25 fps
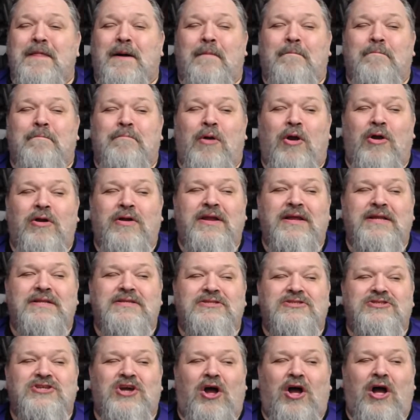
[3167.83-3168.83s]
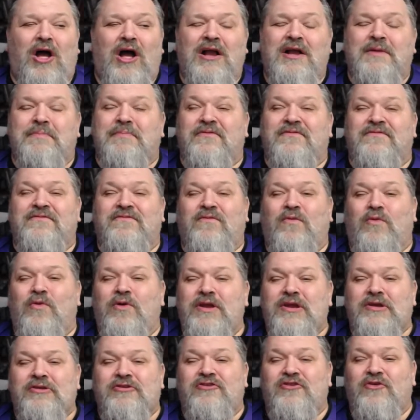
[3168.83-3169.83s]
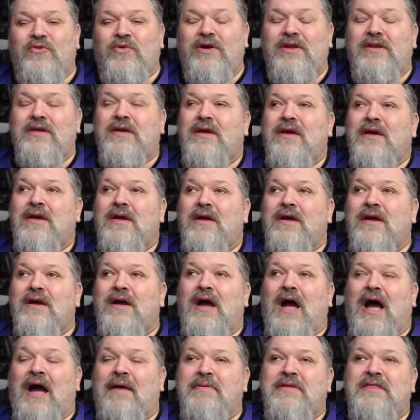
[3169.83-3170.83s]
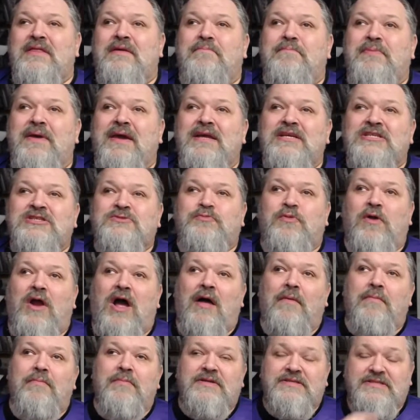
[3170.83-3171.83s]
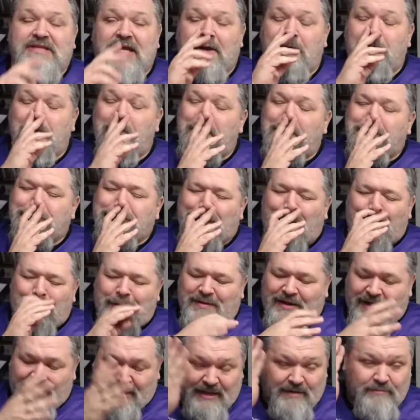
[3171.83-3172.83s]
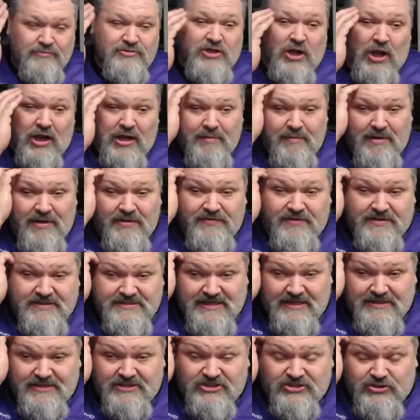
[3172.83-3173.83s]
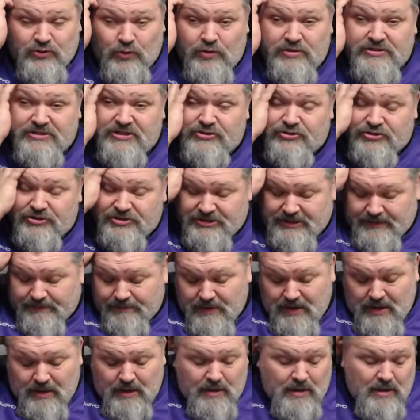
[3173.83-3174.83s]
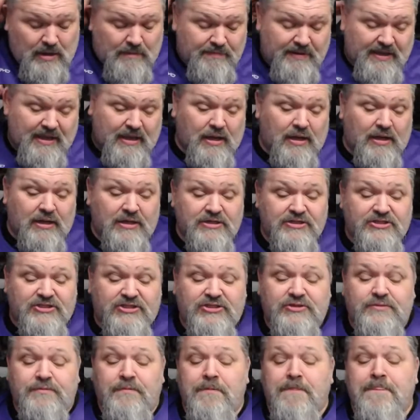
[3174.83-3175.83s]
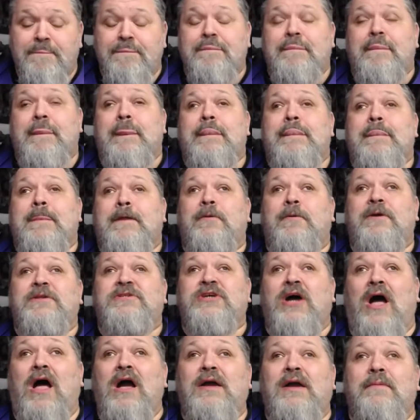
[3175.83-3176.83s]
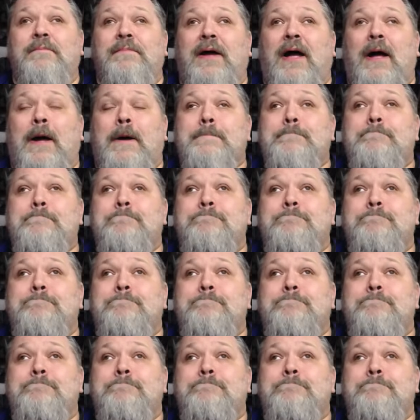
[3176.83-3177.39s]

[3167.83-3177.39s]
market talk before you do it. I mean, the biggest problem is that we're talking about this at the store is interesting because we talk about